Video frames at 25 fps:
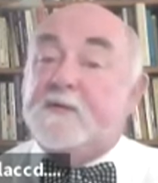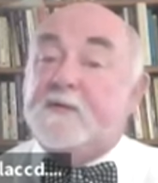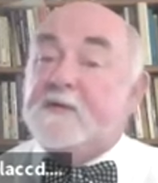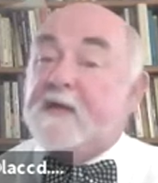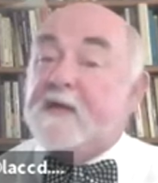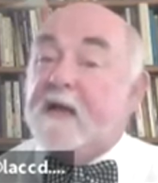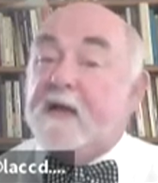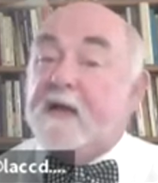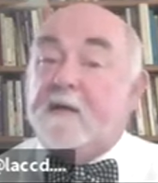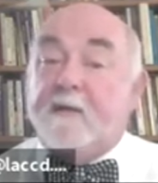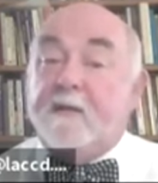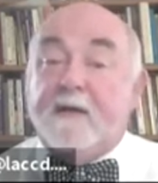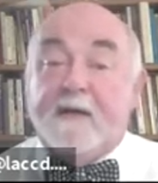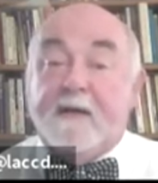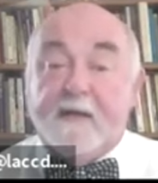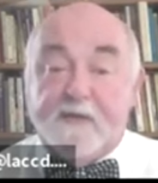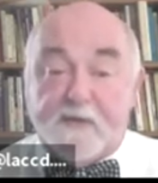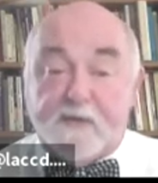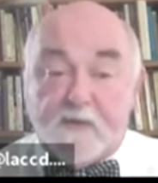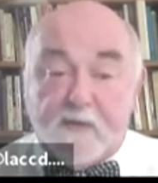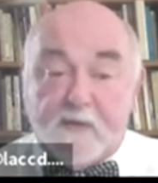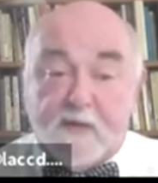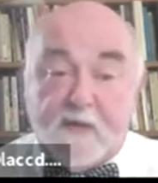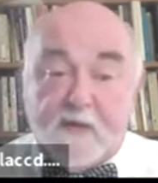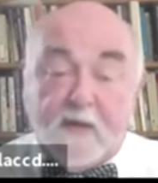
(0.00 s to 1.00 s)
document in
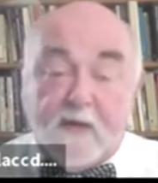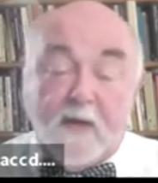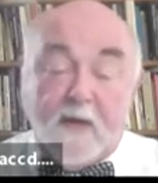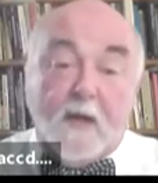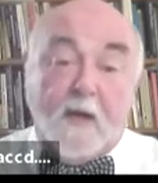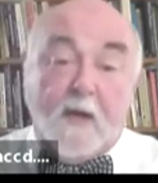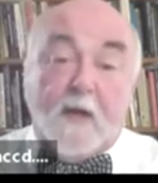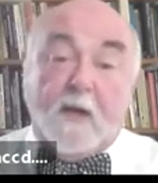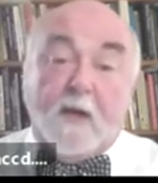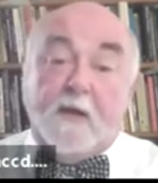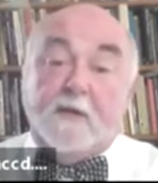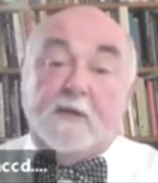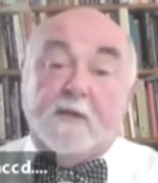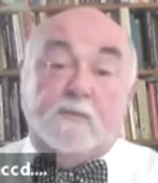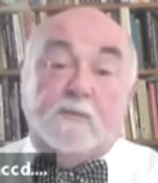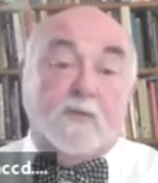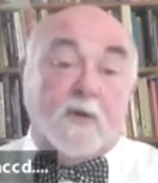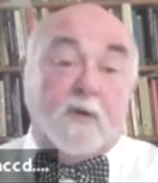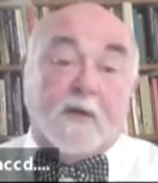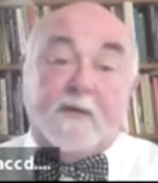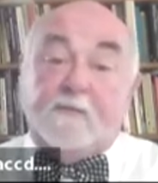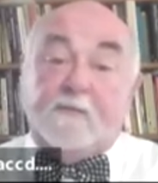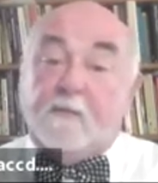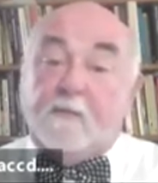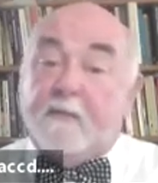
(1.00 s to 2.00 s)
history, the
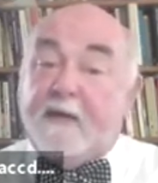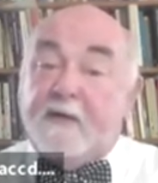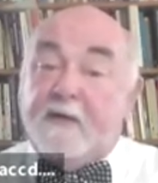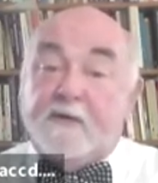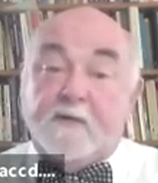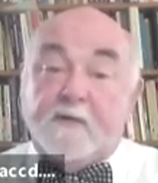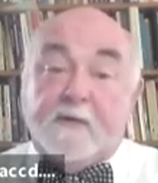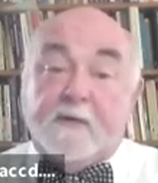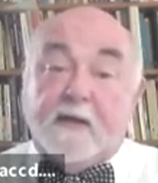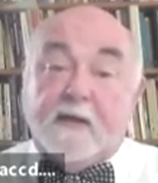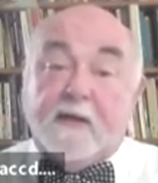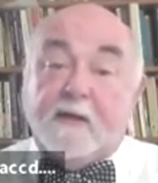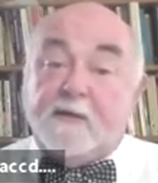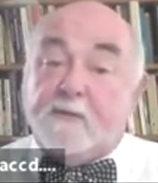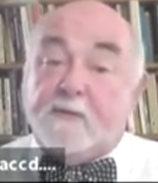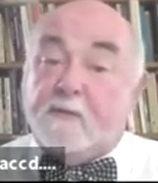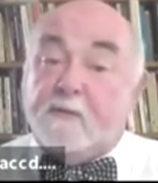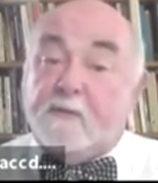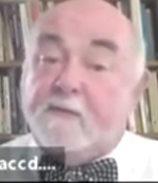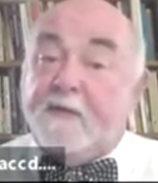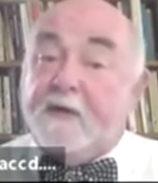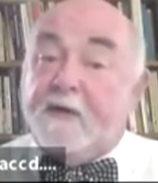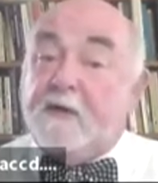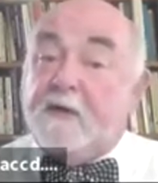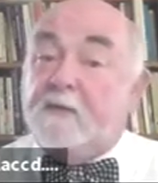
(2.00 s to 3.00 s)
work of a major intellectual
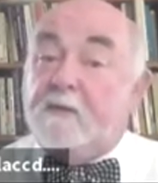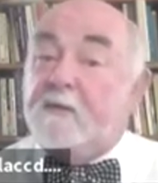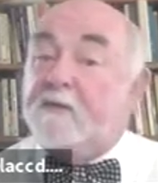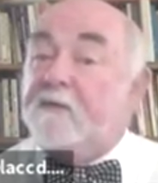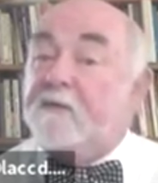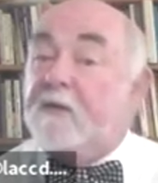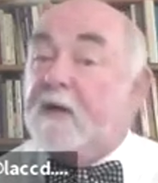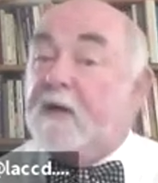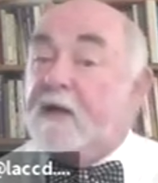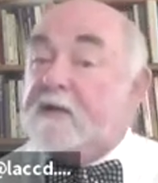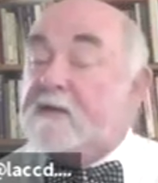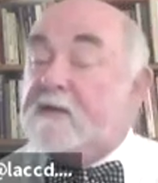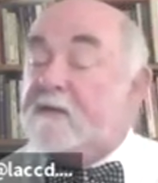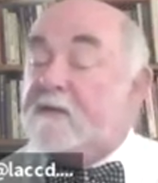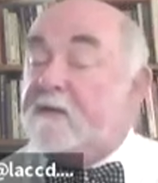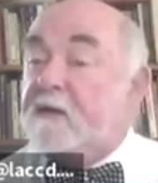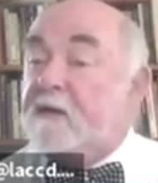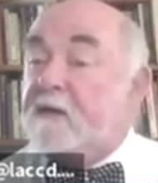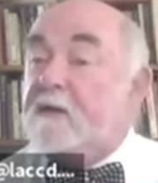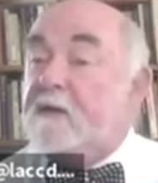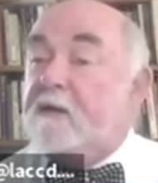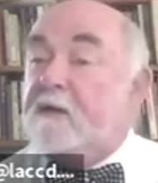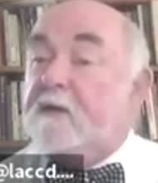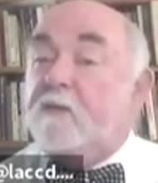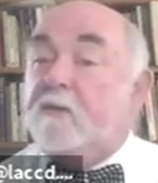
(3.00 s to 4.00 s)
figure in
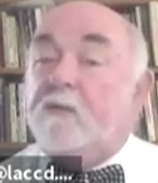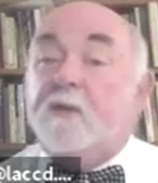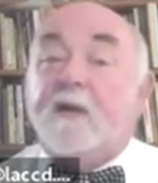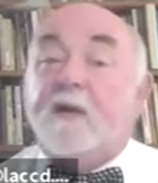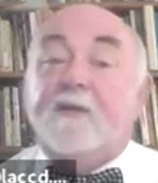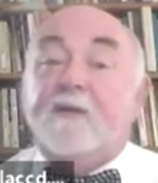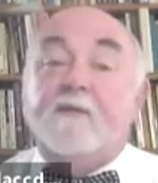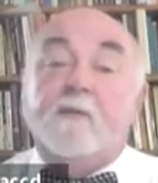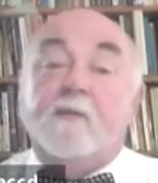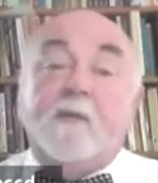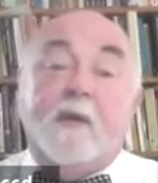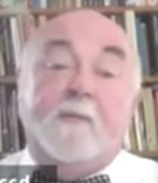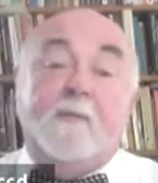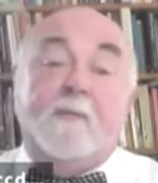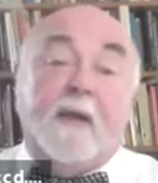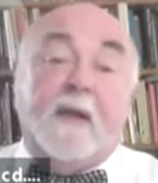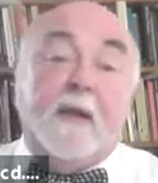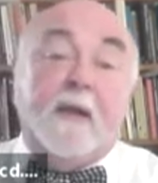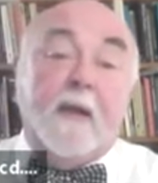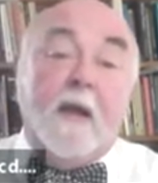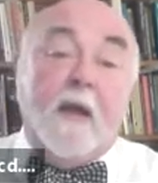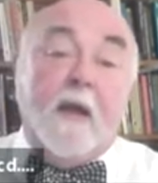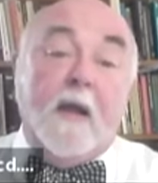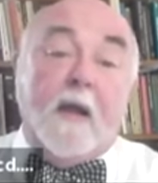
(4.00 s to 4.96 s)
philosophy, or whatever it may be.